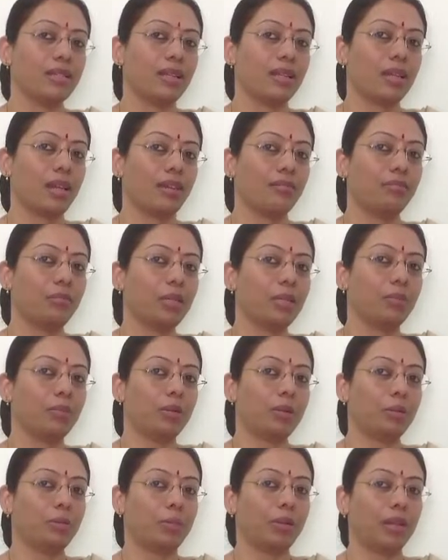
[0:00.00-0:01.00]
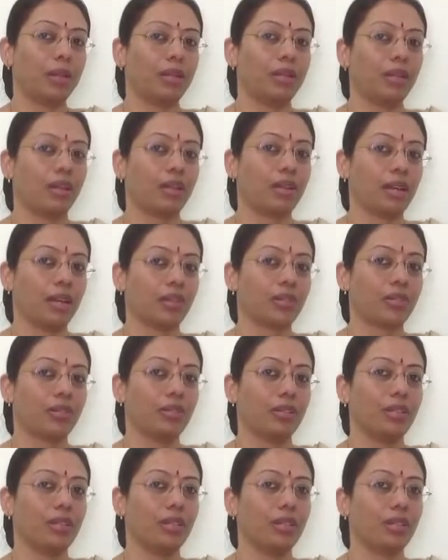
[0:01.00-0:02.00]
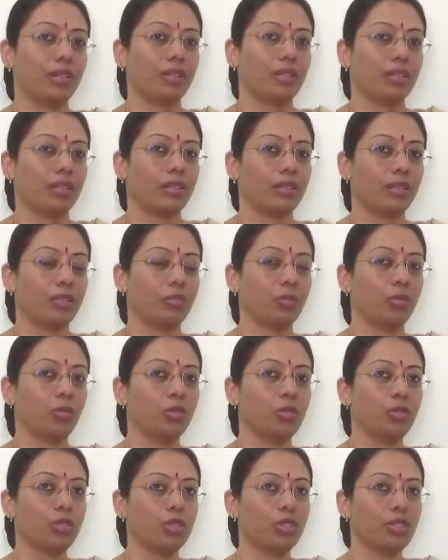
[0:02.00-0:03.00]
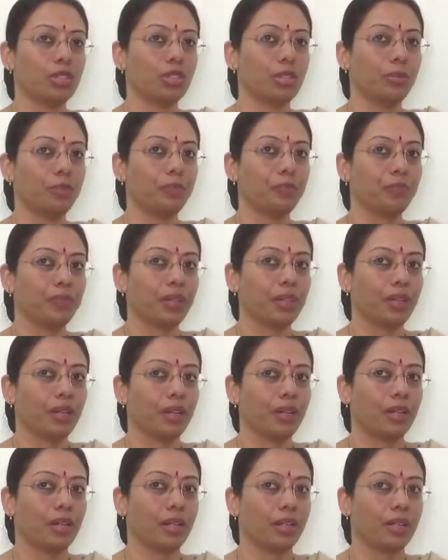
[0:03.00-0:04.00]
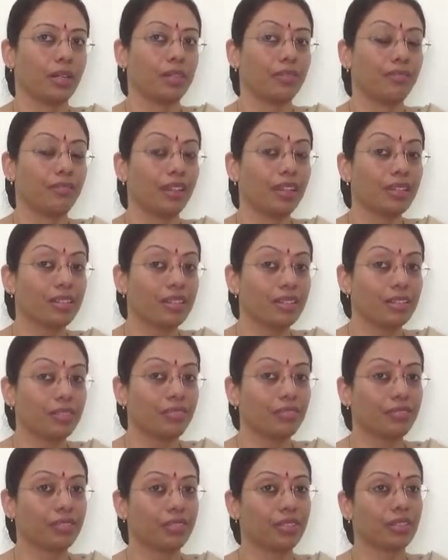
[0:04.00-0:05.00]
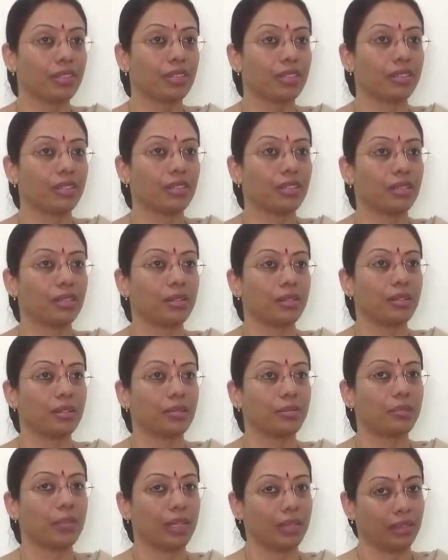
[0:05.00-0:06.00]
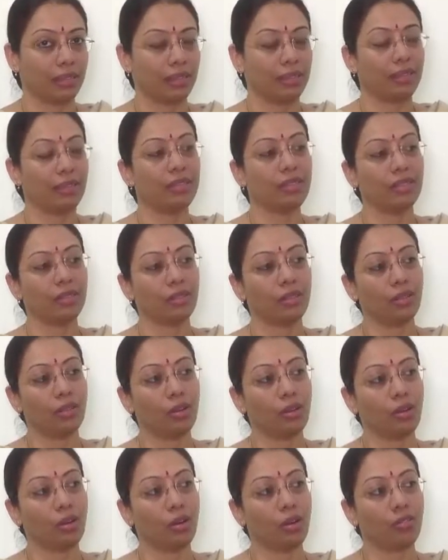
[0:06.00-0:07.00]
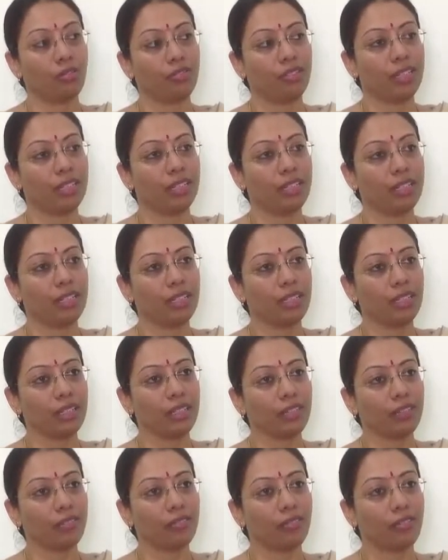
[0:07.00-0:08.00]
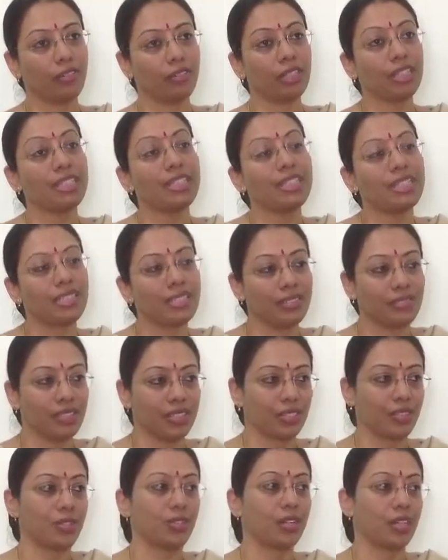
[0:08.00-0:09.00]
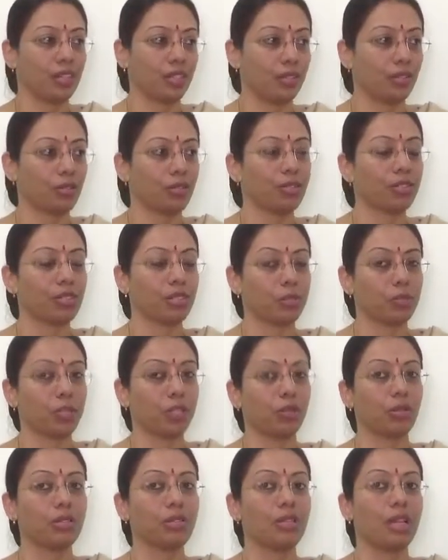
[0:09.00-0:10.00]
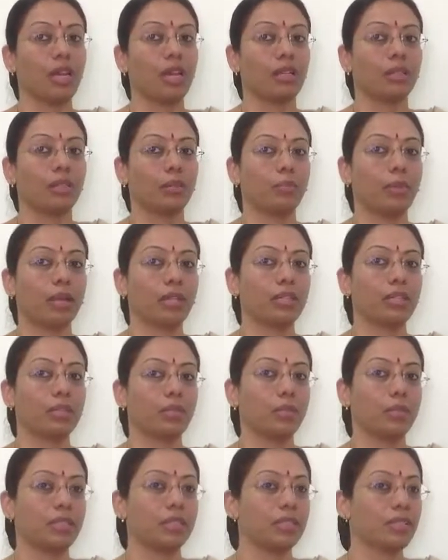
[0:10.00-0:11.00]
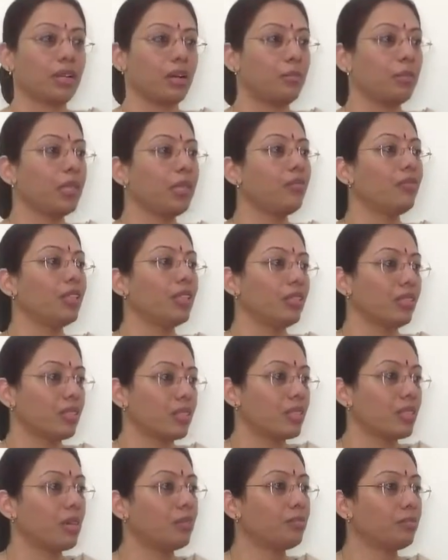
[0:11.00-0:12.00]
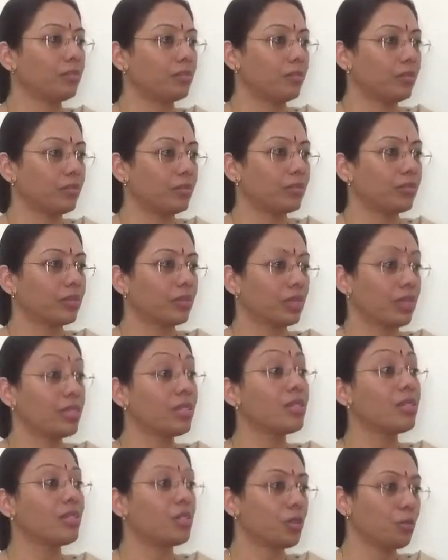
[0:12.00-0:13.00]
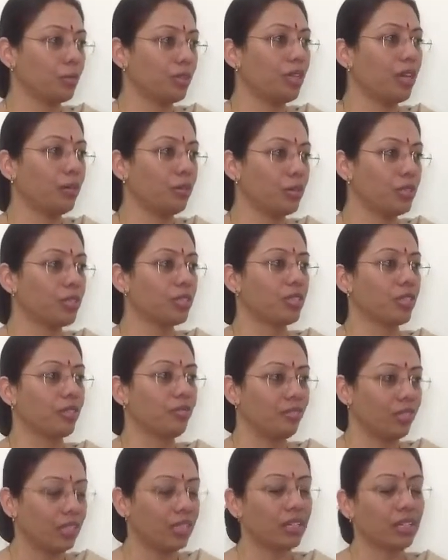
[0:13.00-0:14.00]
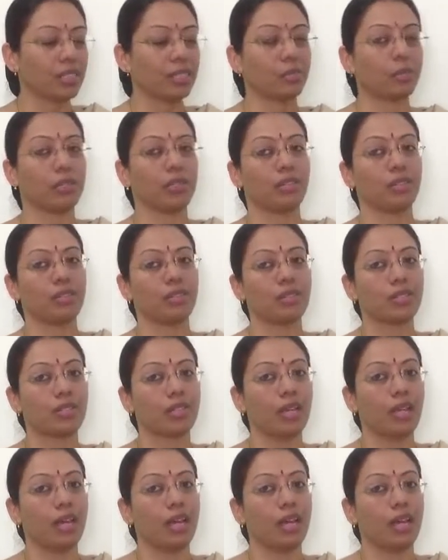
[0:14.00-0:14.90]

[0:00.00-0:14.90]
that have been prepared are actually the most effective method of learning for in-service training courses, because the participants come in with some considerable, I would say, field experience.